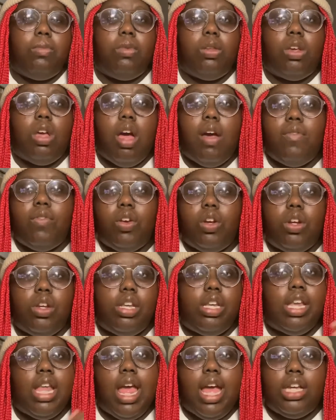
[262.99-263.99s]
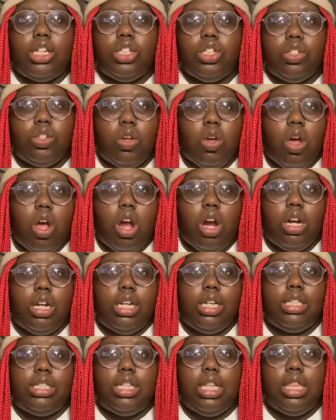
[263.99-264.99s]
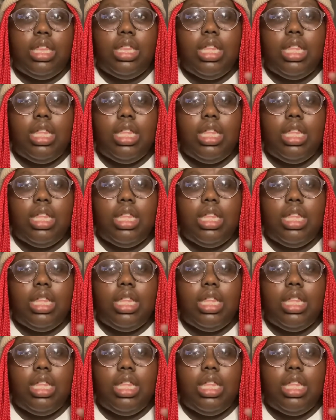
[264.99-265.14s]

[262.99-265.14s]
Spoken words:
cover national artists and